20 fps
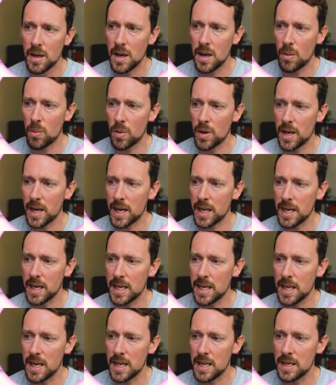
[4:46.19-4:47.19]
Uh, we're not going to
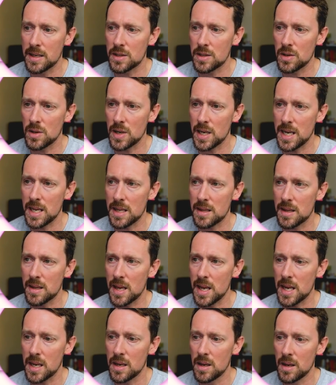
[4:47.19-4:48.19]
get into
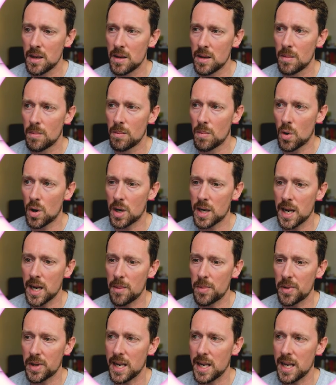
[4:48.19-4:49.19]
anything more
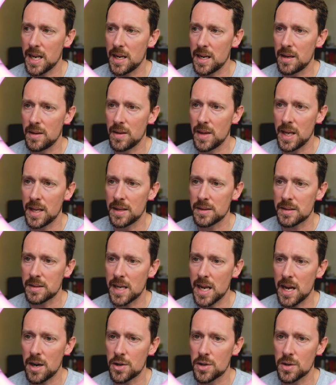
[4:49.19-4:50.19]
complicated than
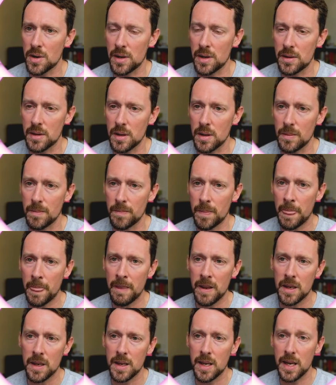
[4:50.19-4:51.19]
scatter chart though.
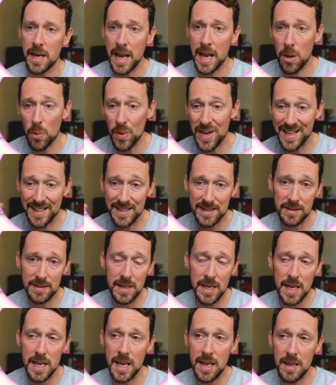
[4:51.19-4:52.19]
And now we can
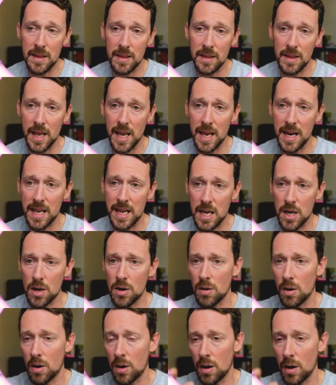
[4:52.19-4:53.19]
see that
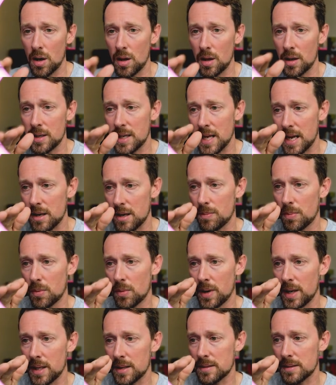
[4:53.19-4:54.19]
here are all our data
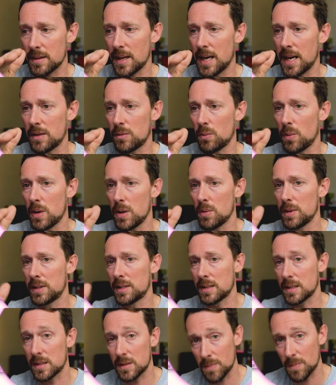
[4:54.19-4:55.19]
points, as we would
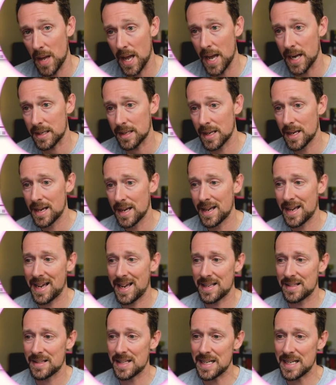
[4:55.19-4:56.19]
suspect,
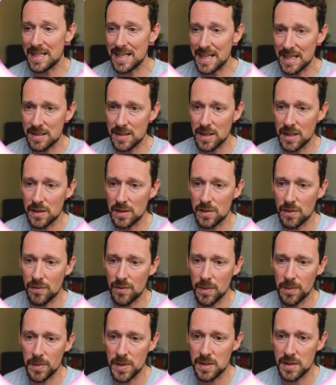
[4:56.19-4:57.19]
as the distance
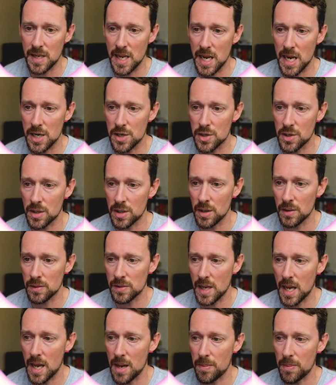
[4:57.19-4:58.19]
from the stage
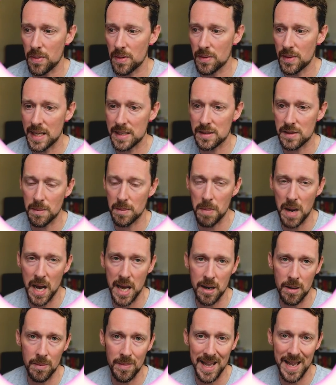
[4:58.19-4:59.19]
goes up, that's the
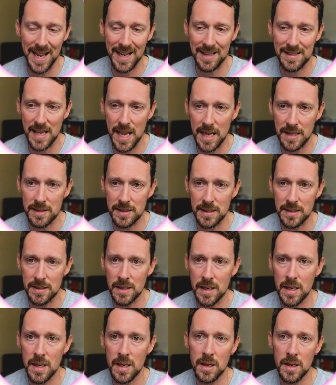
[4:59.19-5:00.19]
bottom
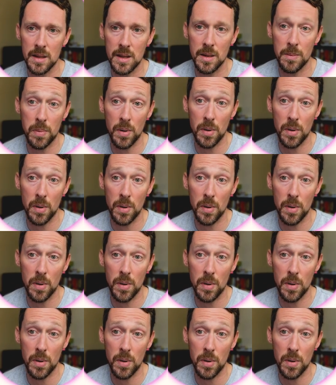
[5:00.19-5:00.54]
x-axis, the